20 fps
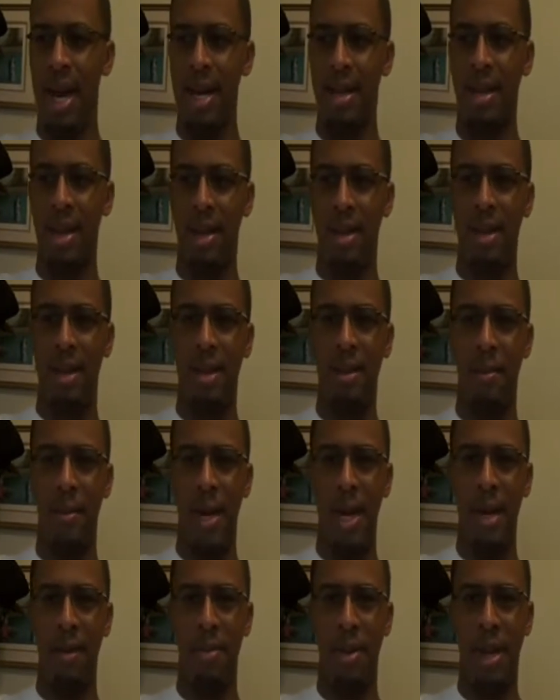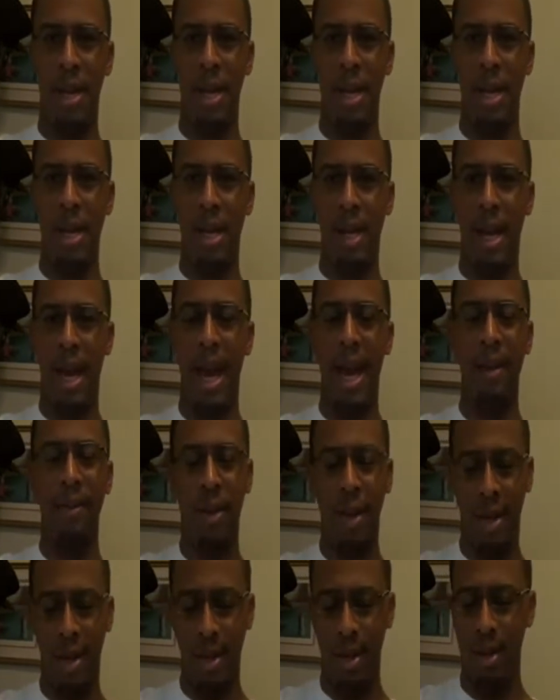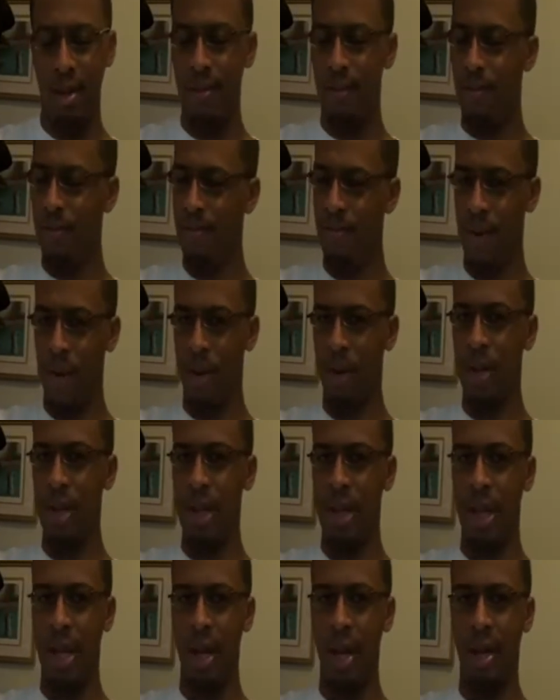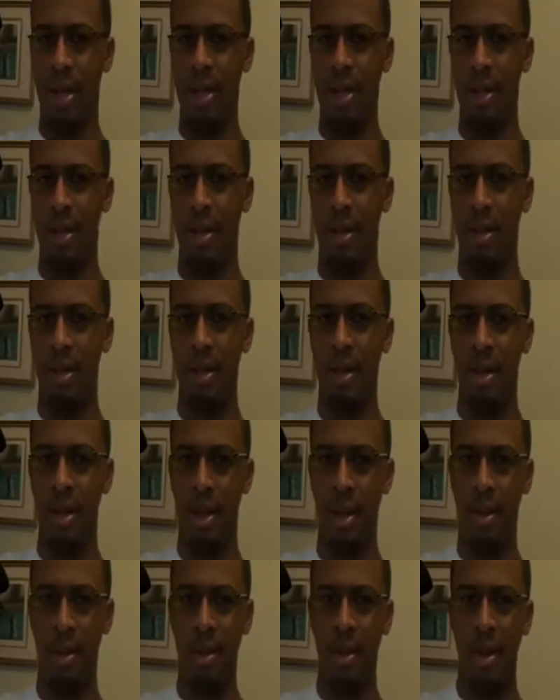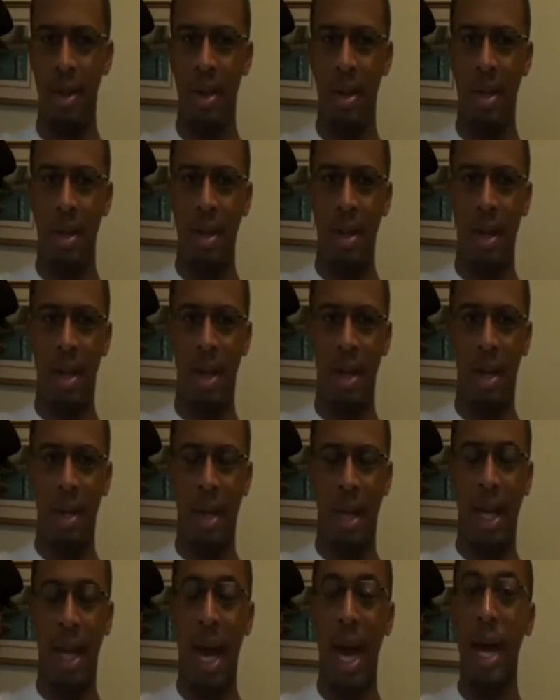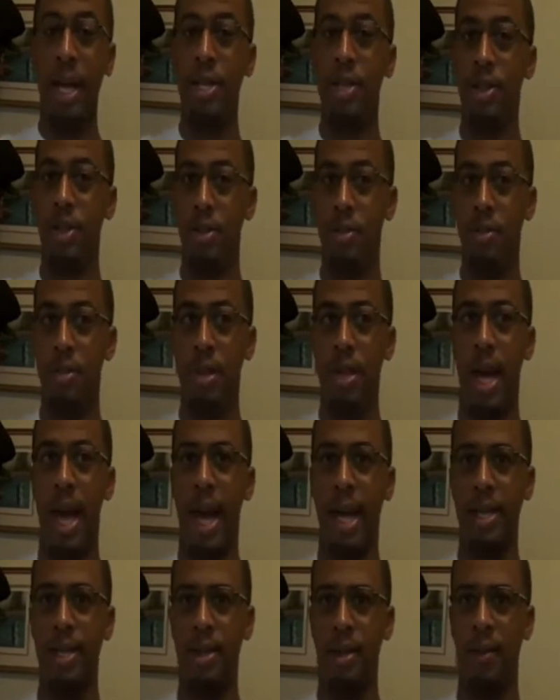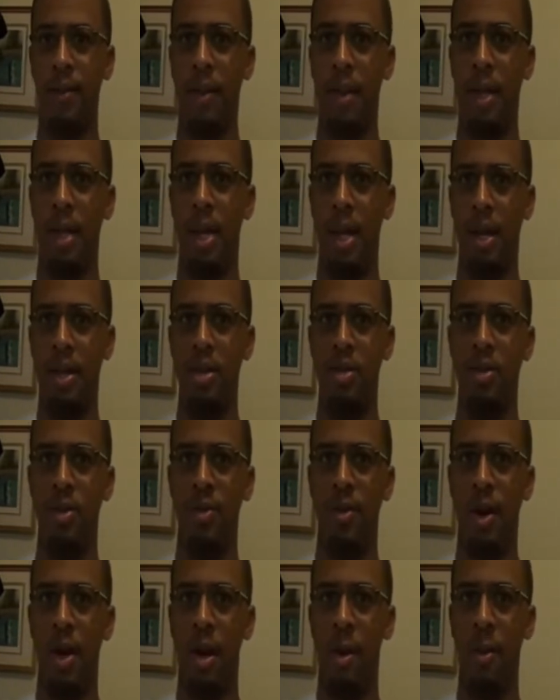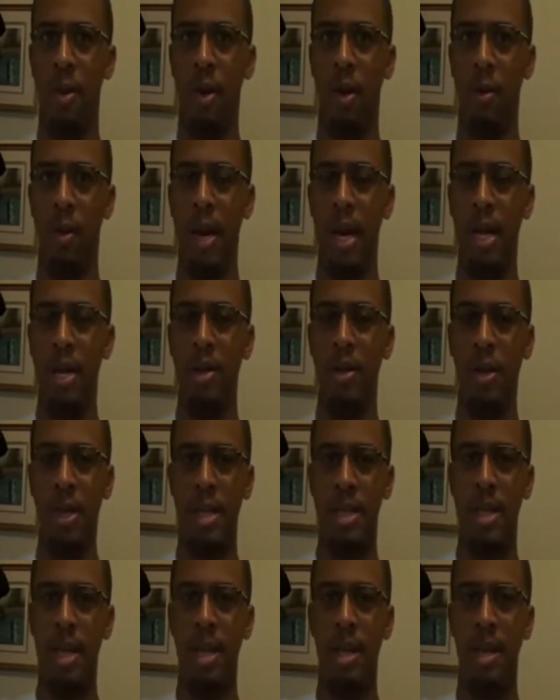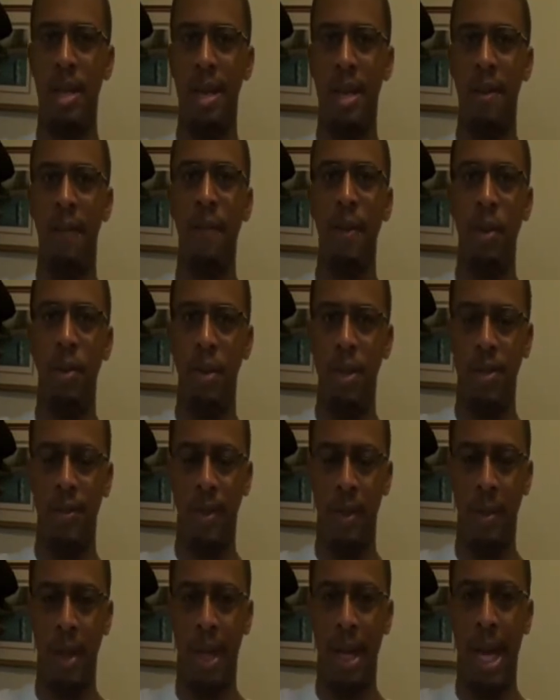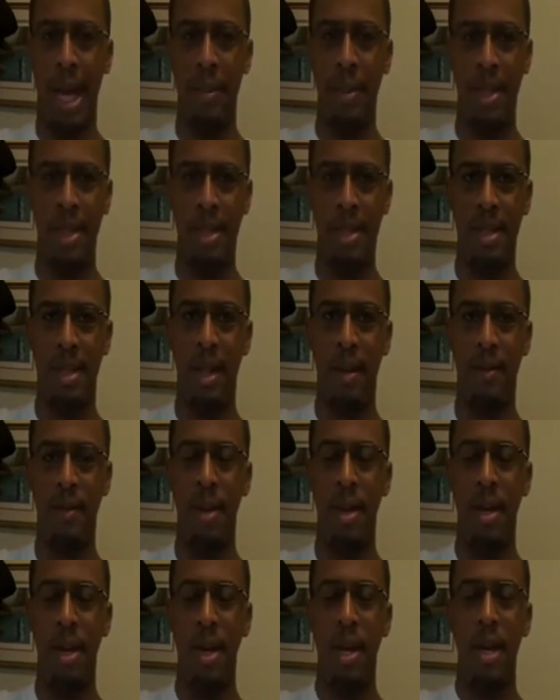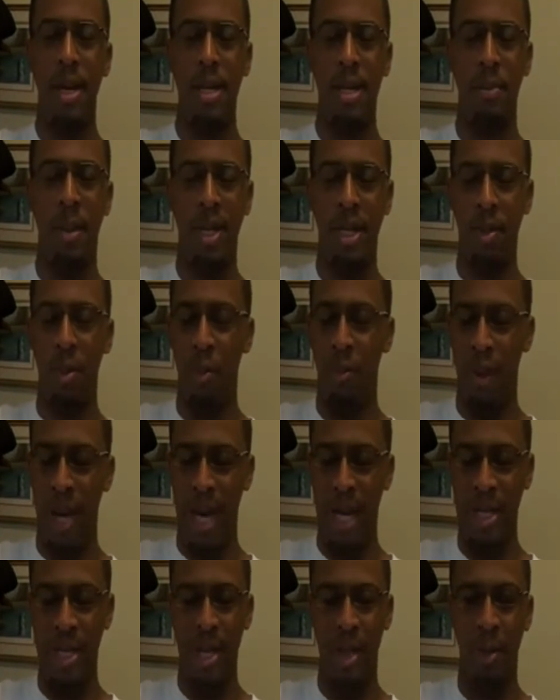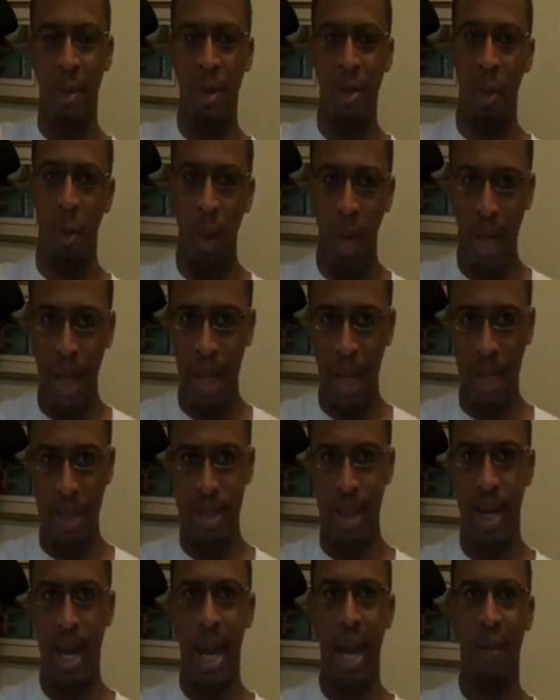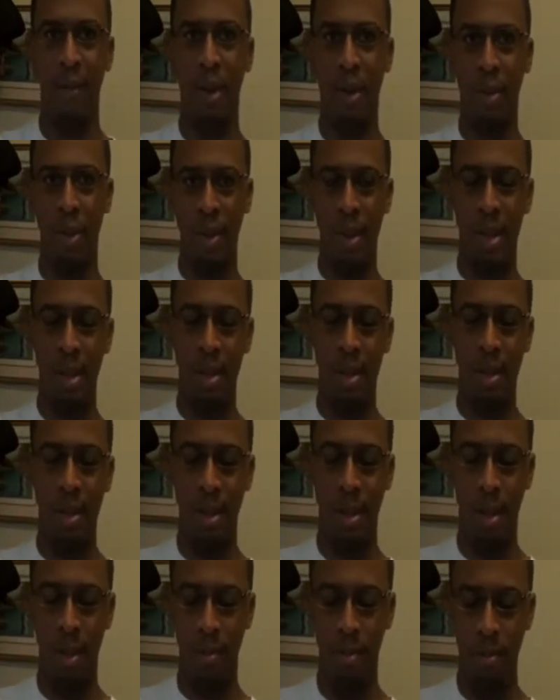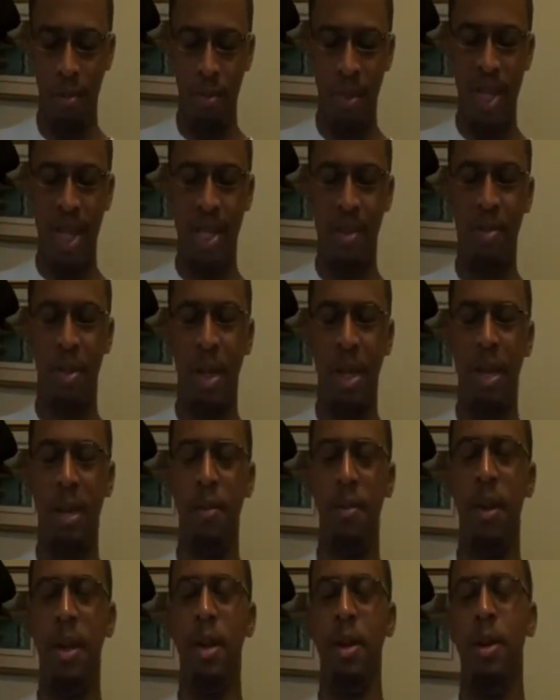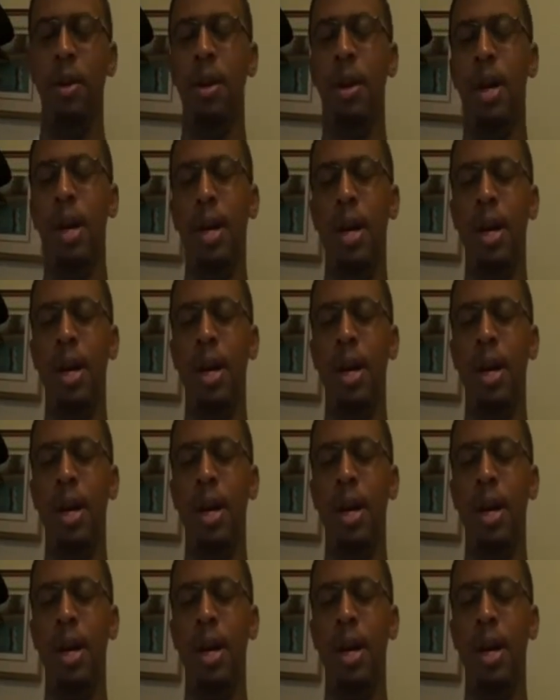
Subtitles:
I thought the man playing Havoc, very good character. The costumes actually for the characters were very well made. You can see the influence from the comics and stuff, especially with Banshee with the wings and Havoc with the chest plate in the middle.